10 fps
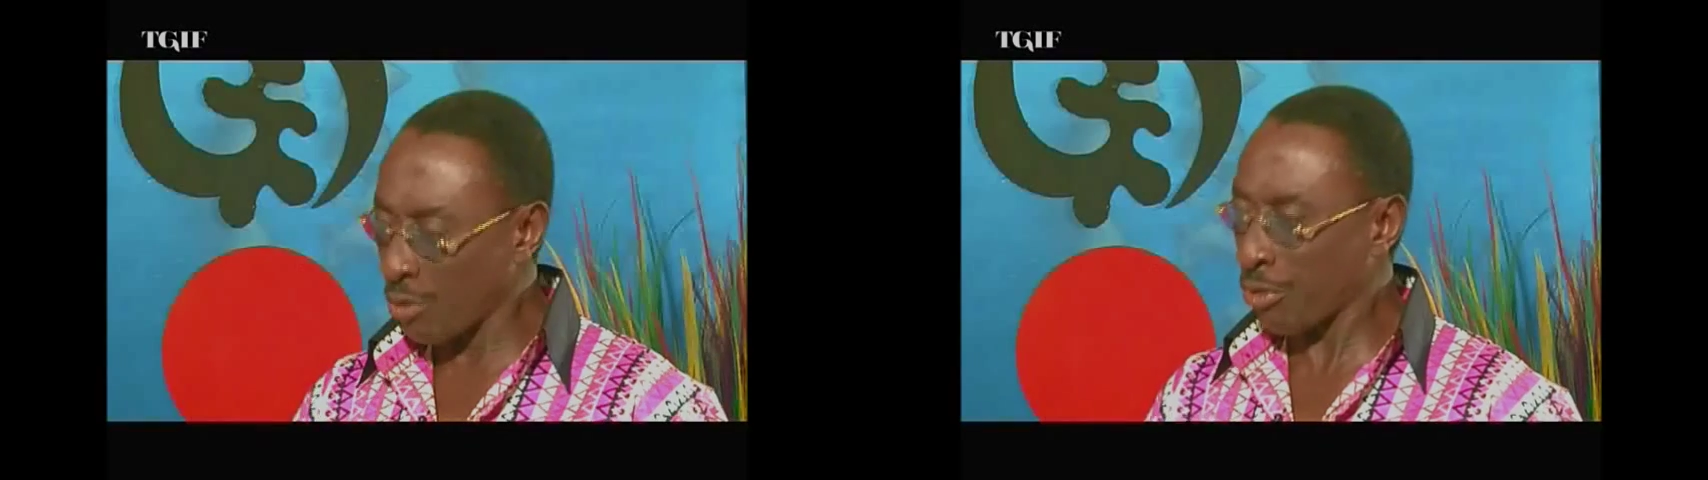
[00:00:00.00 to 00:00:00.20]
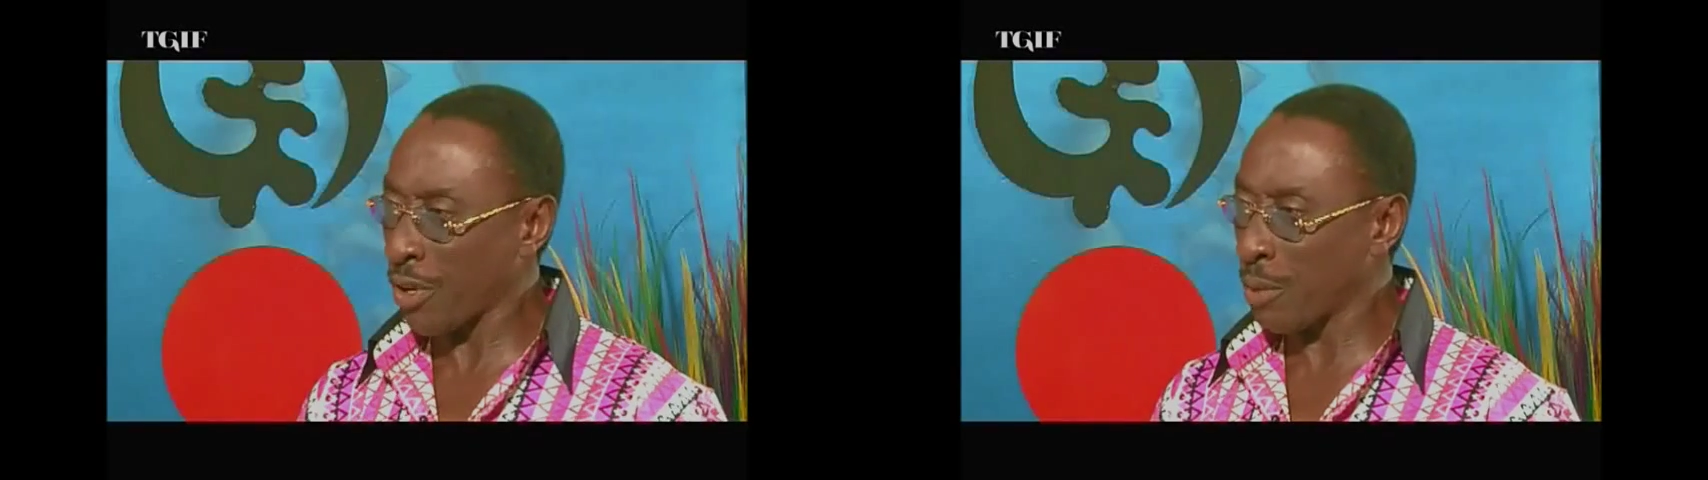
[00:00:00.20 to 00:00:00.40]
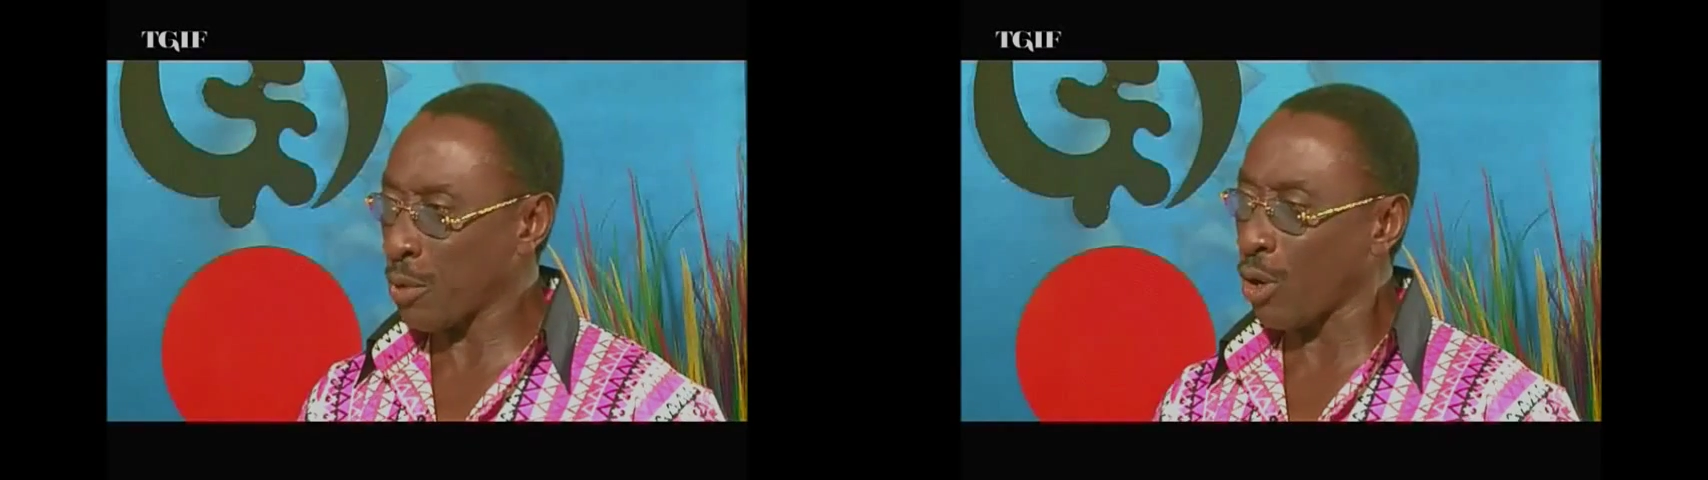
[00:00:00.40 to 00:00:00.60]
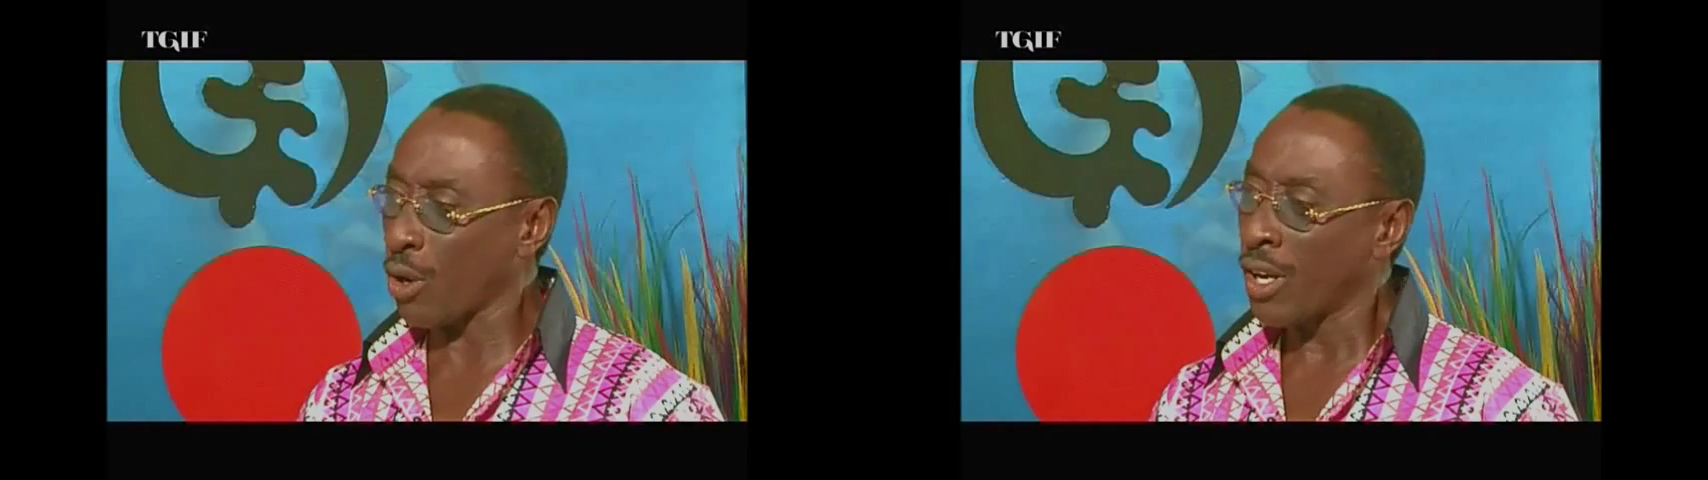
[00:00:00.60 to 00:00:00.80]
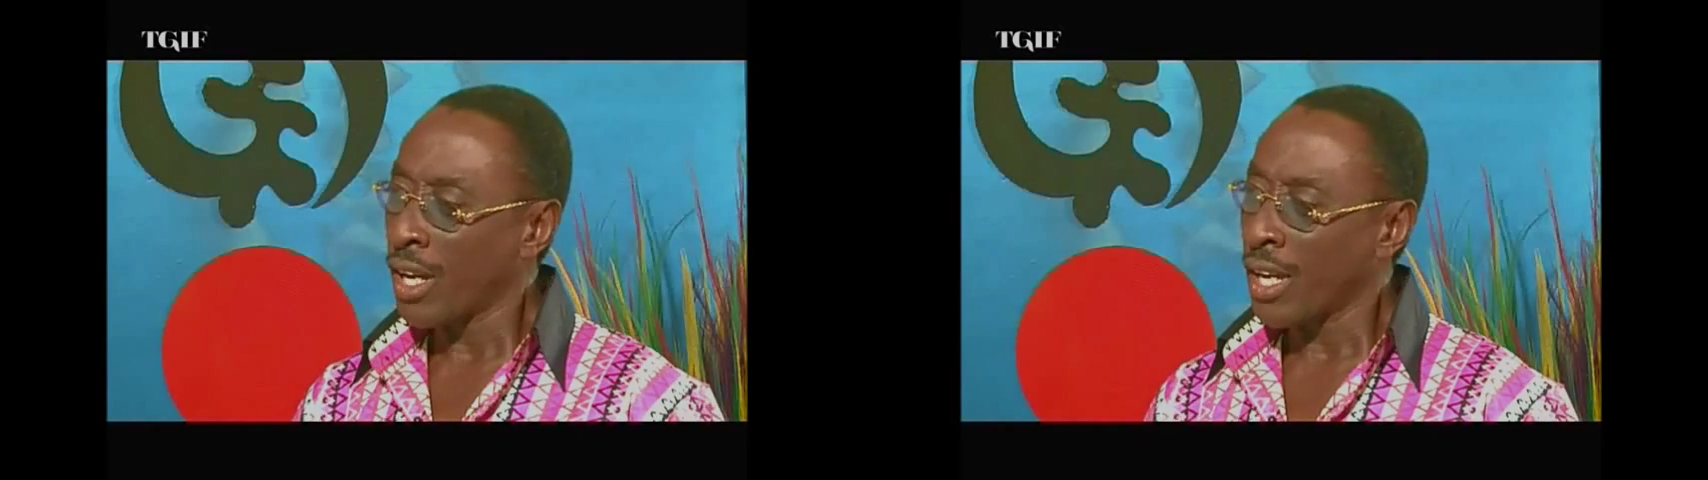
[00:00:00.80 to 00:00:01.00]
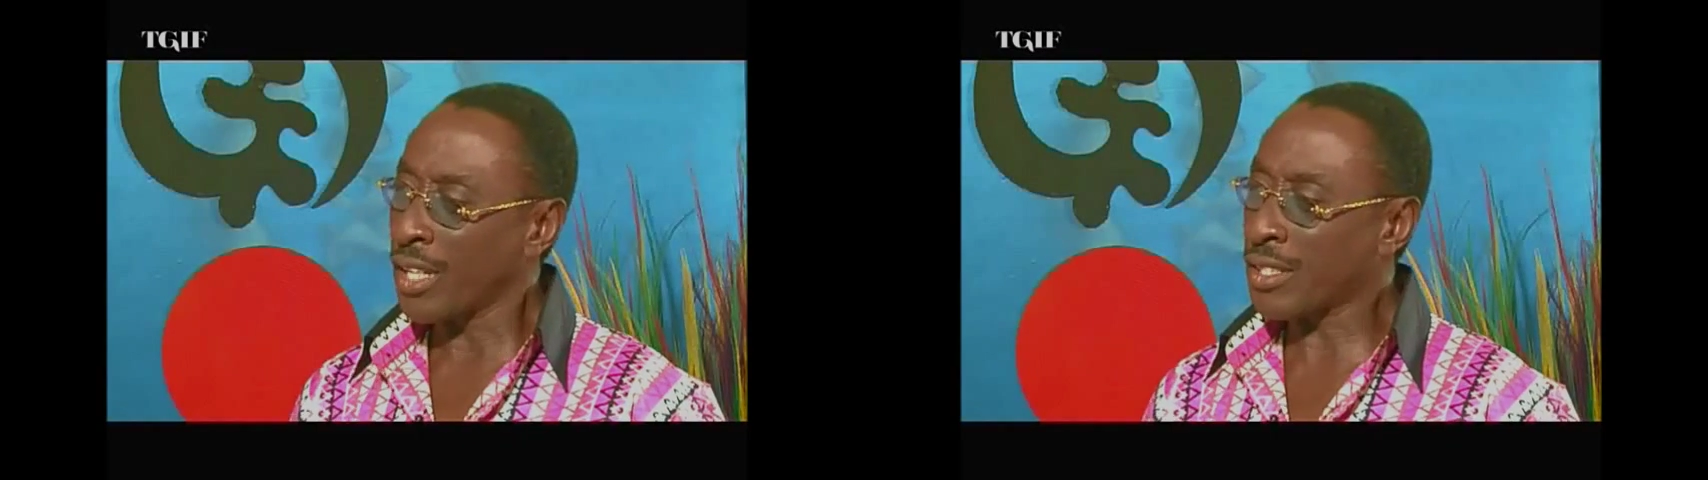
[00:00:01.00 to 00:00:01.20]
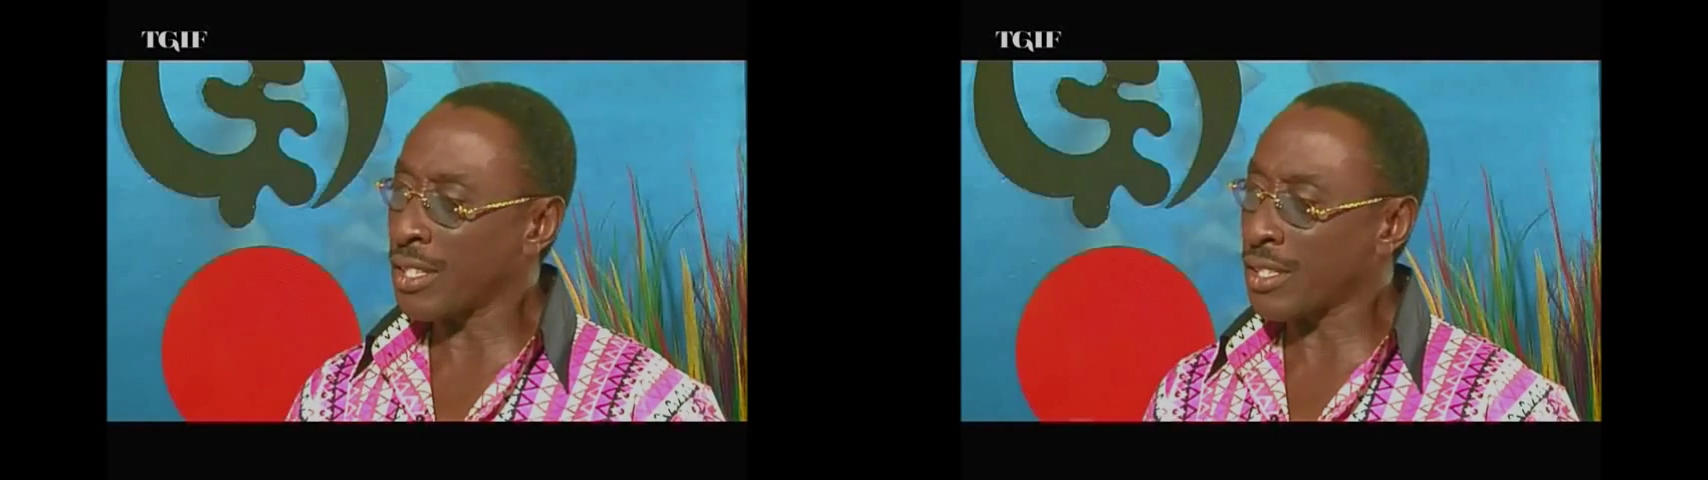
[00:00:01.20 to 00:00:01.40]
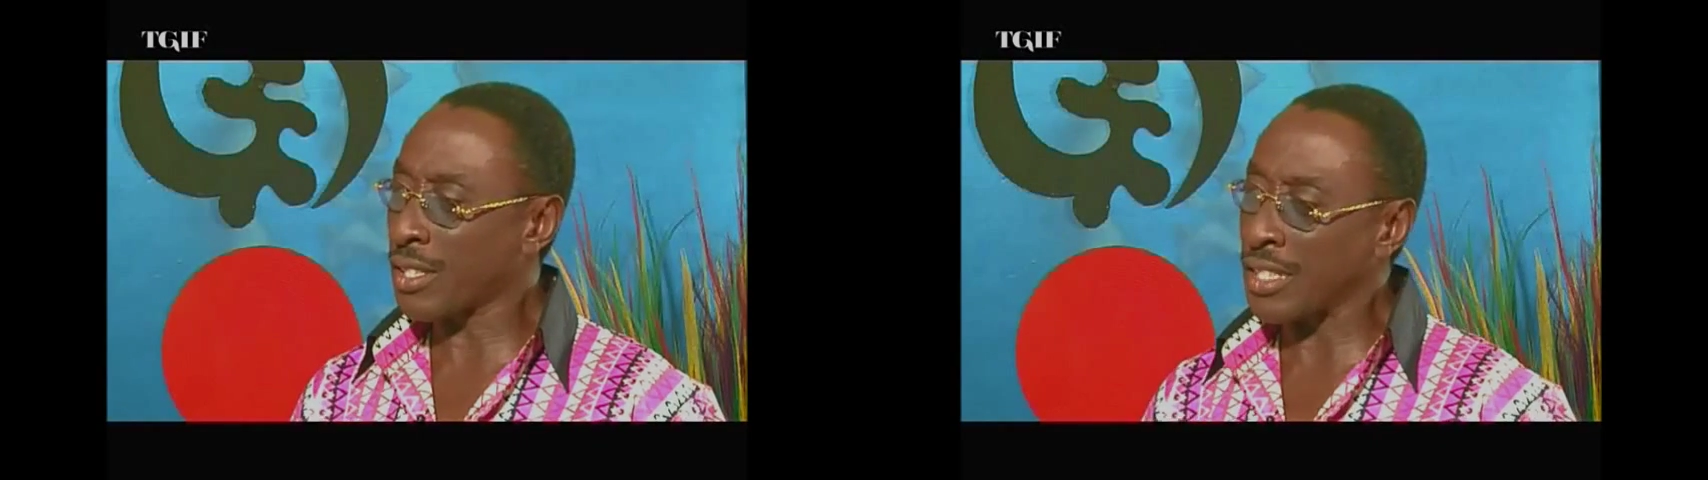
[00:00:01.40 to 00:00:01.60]
confirmed or
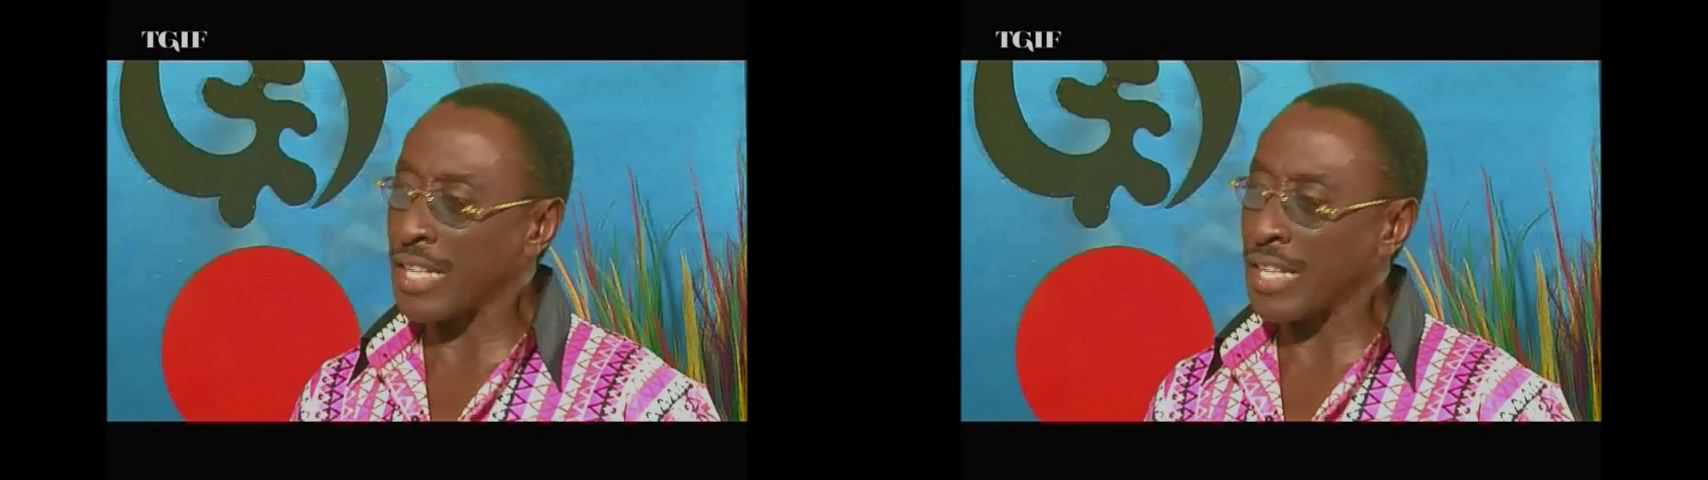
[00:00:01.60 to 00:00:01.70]
it's, it's,